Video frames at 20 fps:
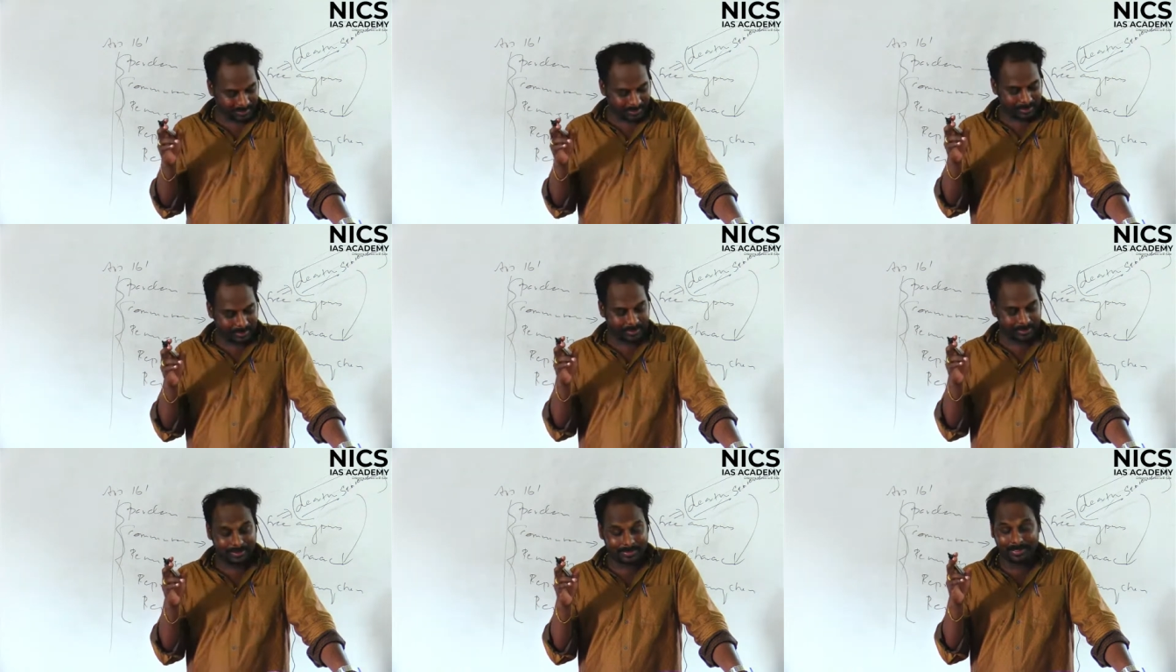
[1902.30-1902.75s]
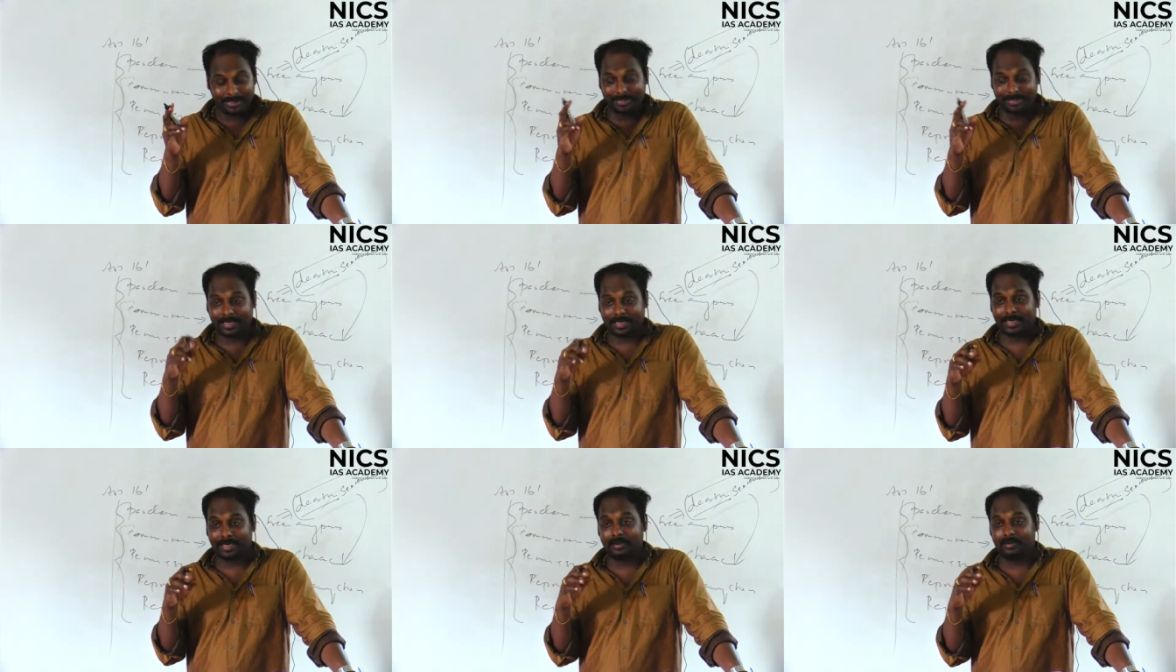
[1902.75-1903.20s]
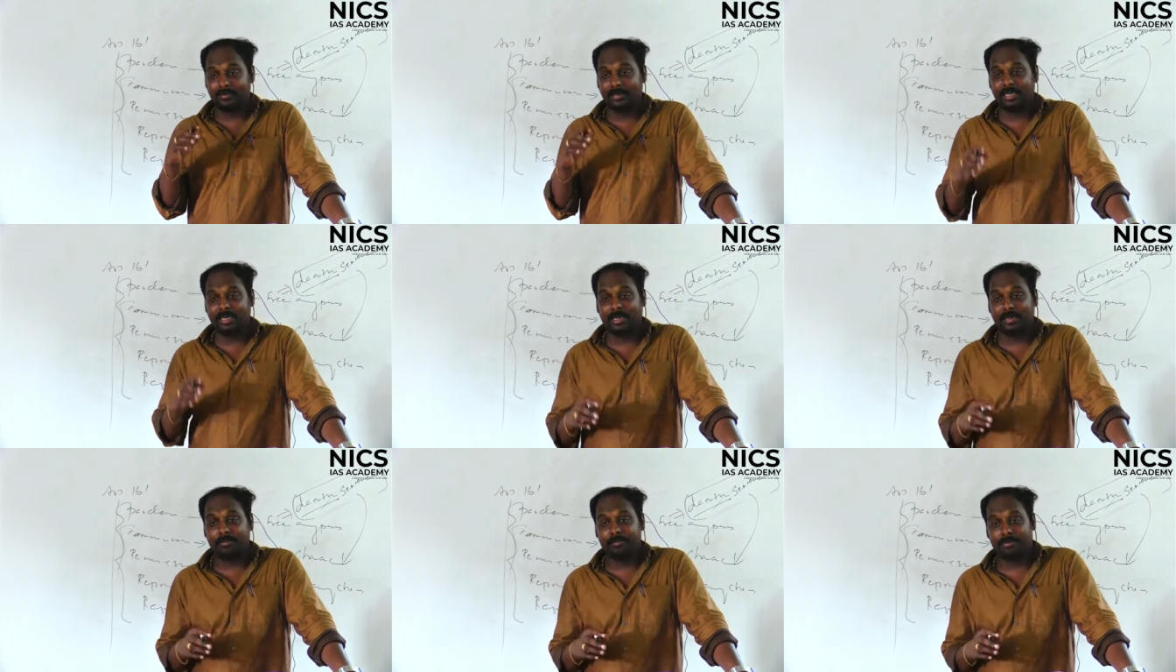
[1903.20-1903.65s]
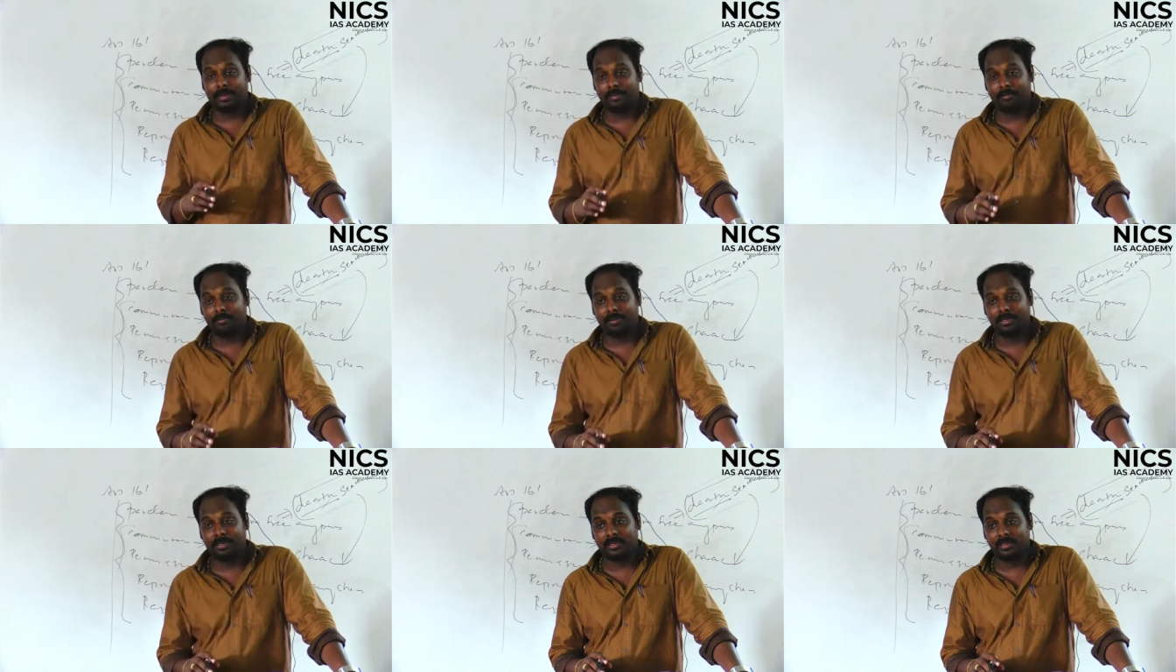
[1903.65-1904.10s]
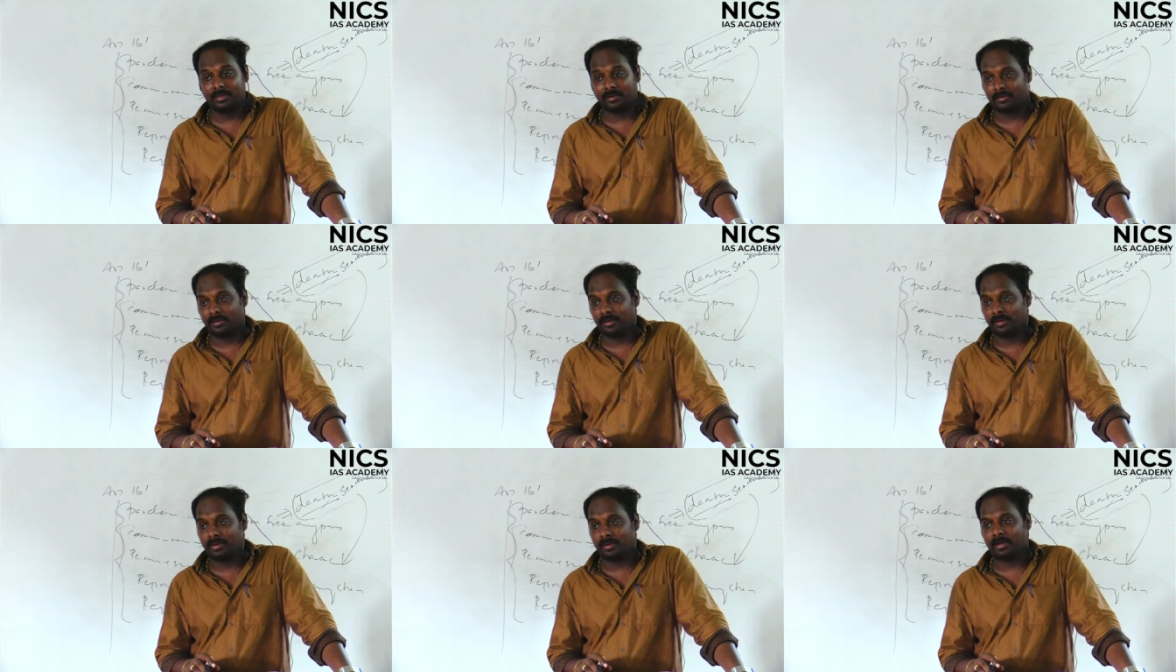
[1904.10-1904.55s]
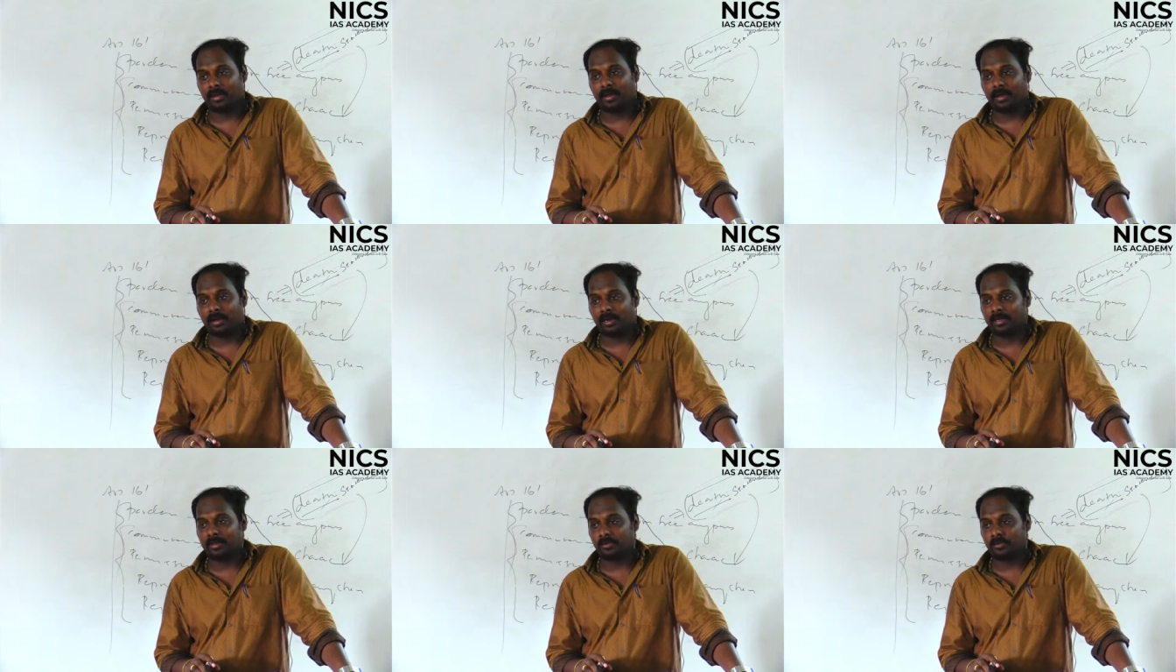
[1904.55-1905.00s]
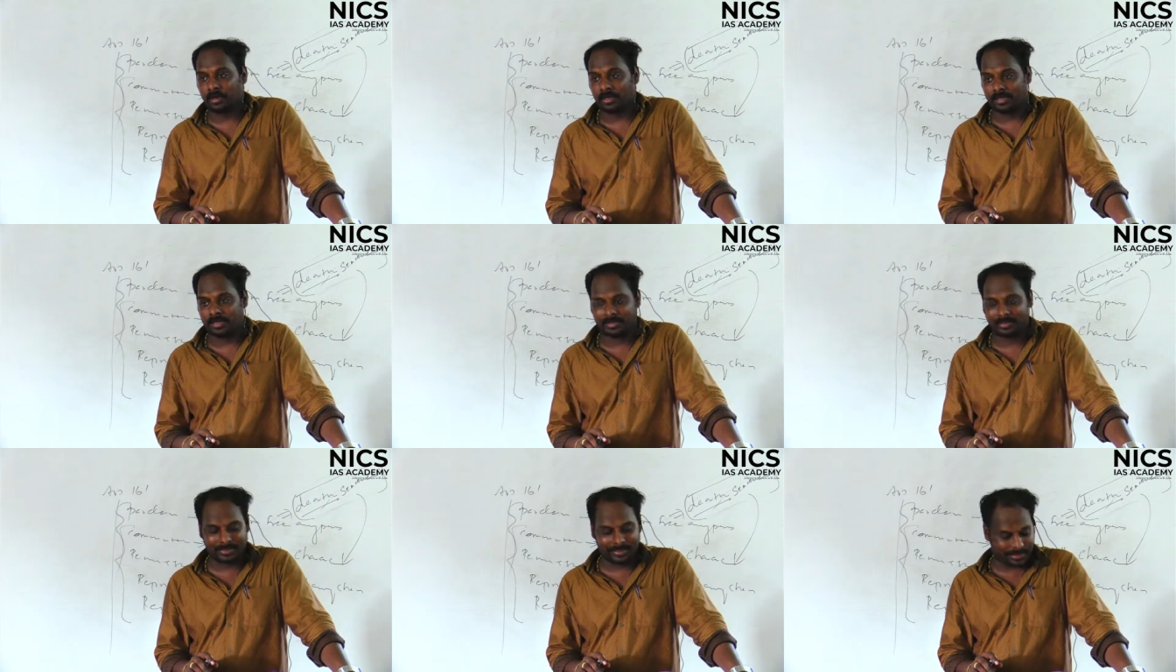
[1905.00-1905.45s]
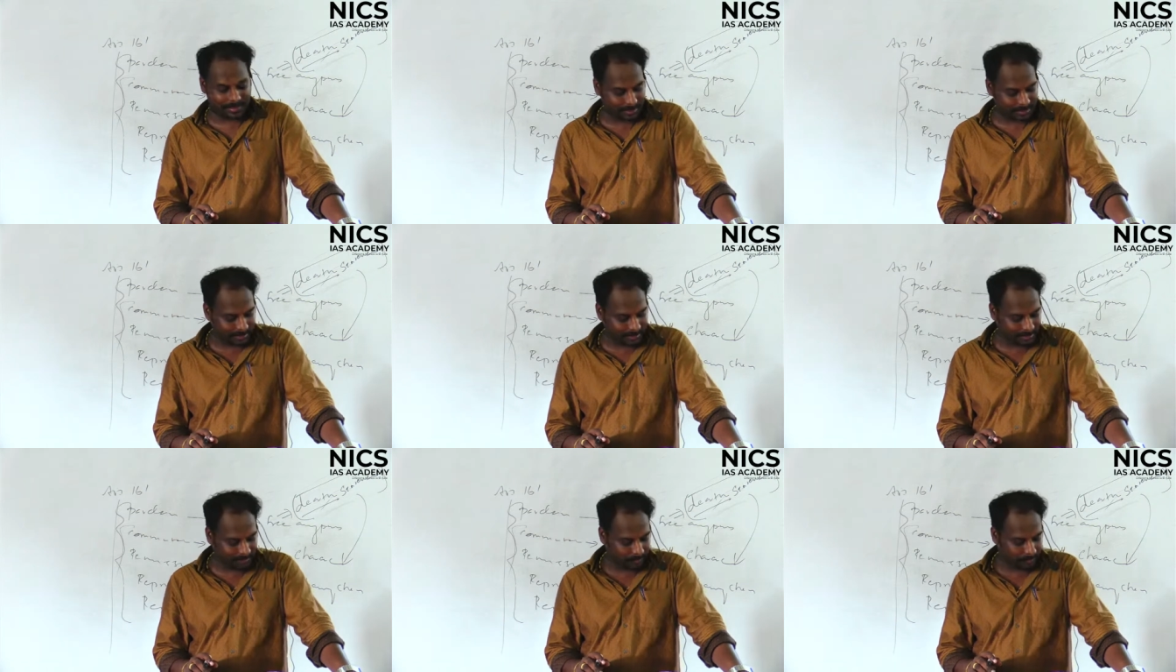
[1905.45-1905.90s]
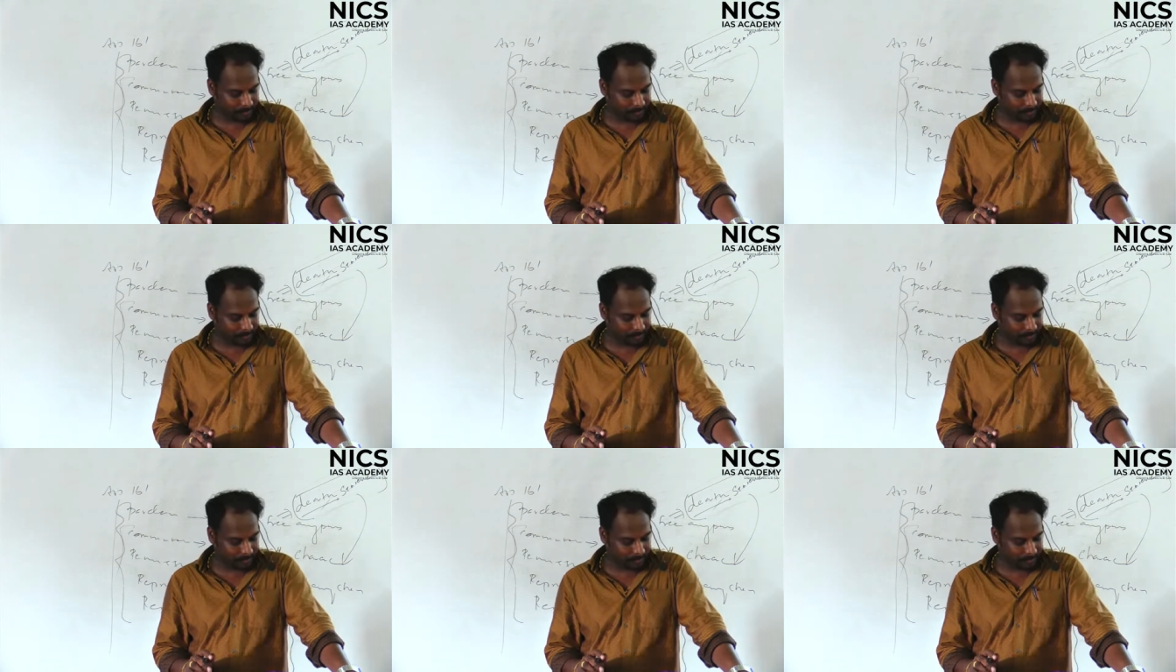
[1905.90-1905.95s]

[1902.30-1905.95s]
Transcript: six hundred million people in the world are in water stress.